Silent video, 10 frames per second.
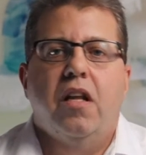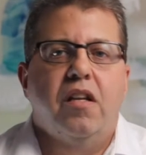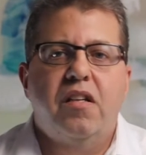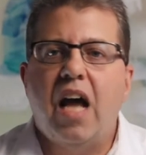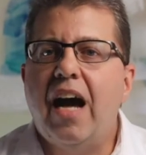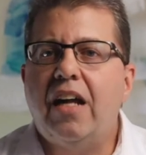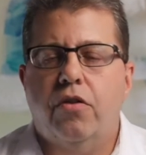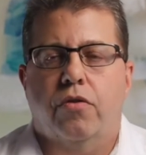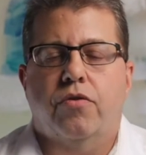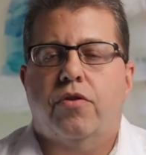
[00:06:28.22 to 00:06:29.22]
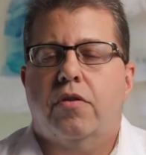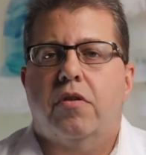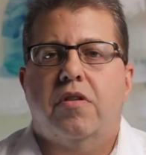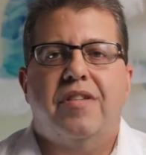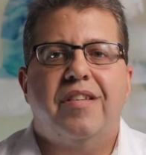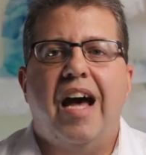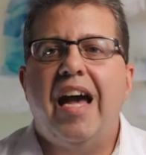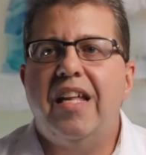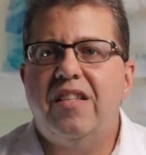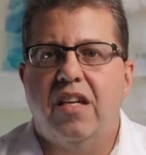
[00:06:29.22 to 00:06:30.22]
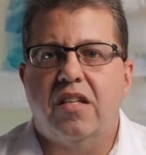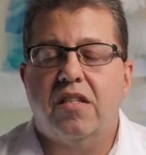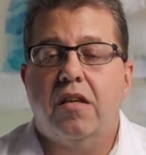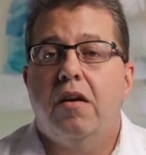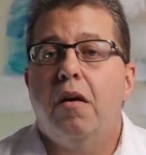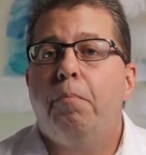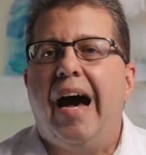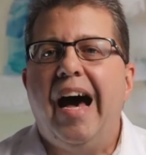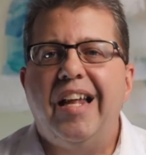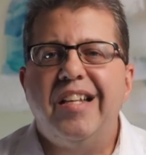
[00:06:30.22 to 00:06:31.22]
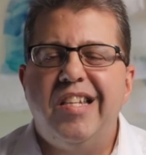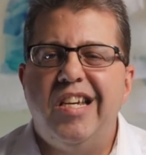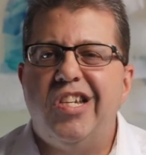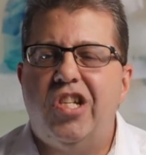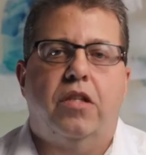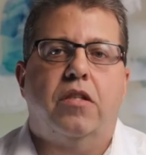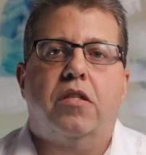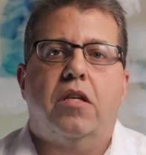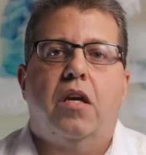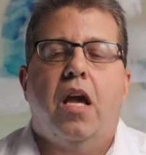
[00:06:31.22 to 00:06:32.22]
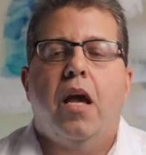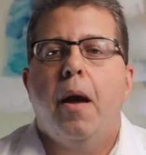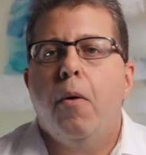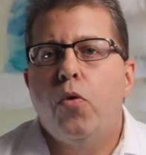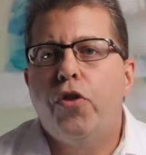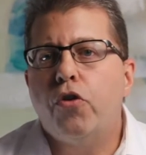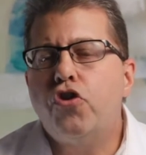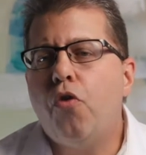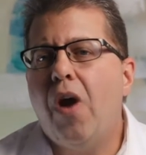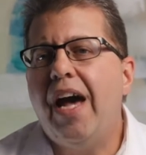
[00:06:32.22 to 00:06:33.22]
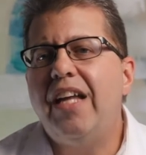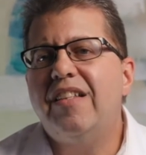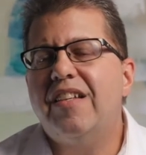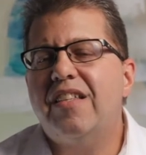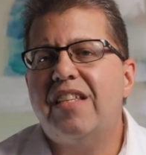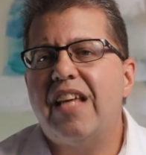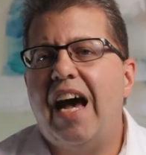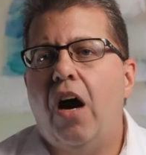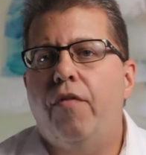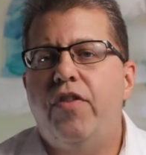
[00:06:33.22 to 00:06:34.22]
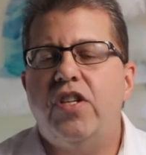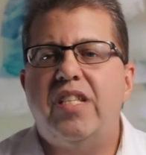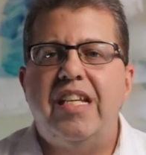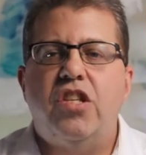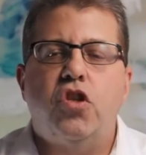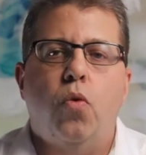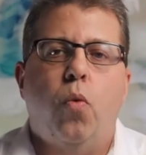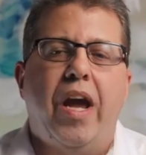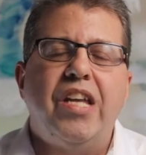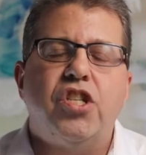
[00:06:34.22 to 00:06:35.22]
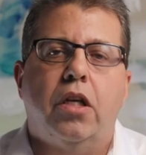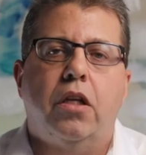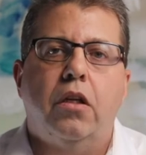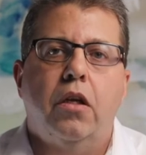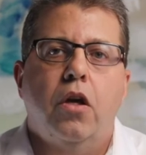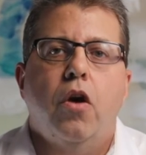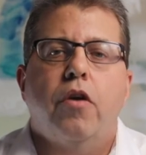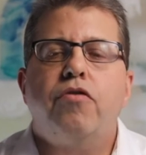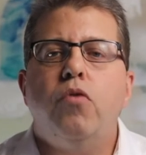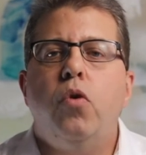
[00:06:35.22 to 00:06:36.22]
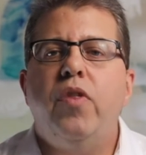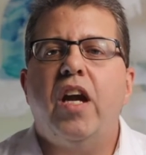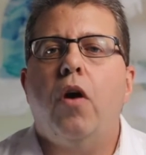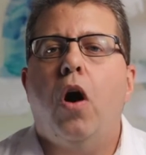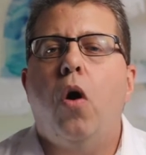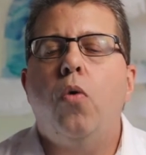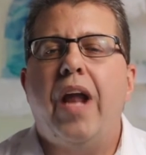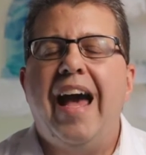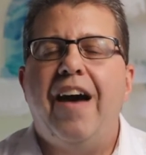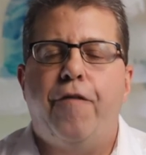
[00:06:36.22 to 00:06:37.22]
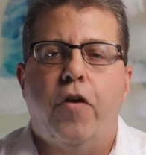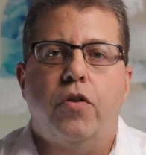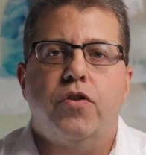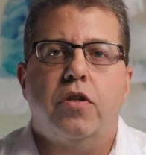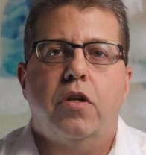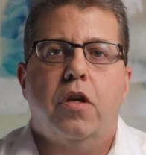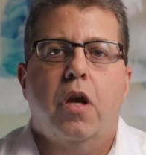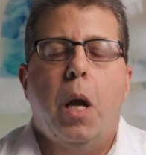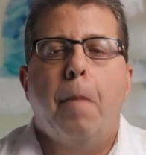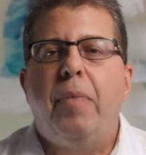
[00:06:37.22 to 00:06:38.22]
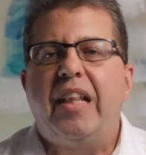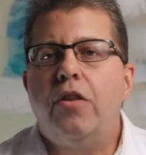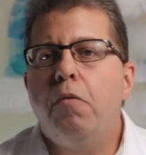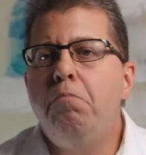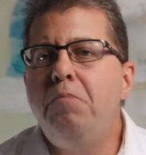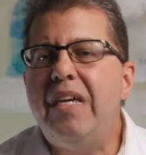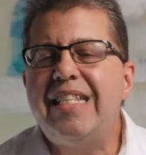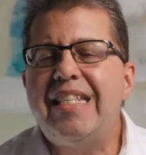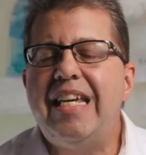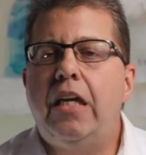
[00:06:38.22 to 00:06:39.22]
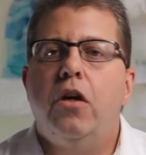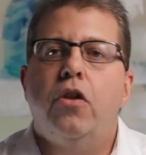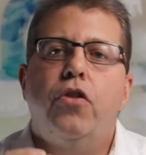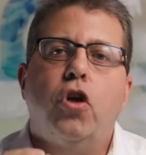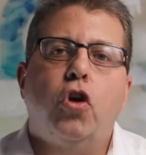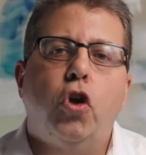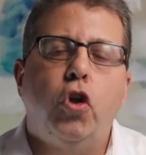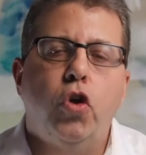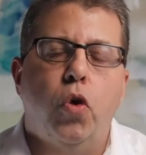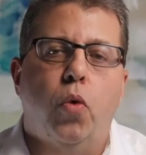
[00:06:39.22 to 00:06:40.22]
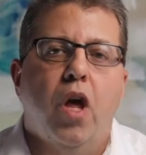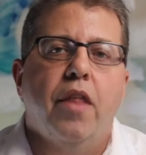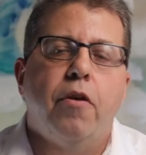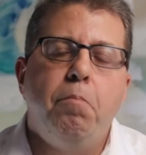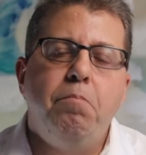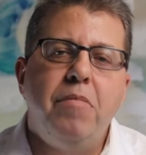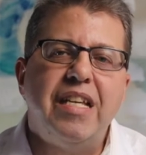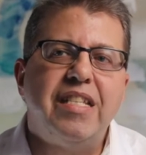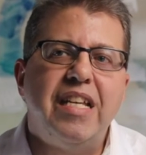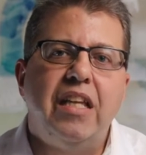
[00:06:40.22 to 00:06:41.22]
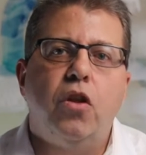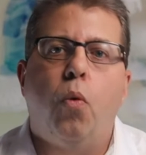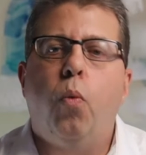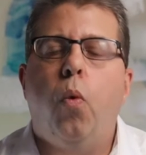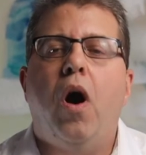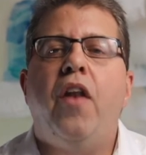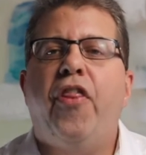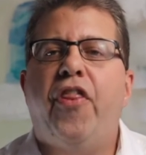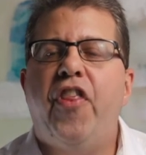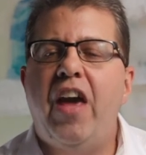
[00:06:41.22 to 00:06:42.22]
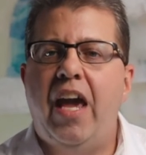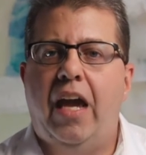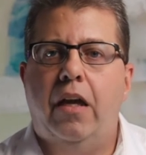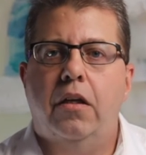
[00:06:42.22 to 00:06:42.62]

Doctors, scientists, politicians, they're trying to solve this situation through their own efforts, but they're missing the clue. They're missing the one thing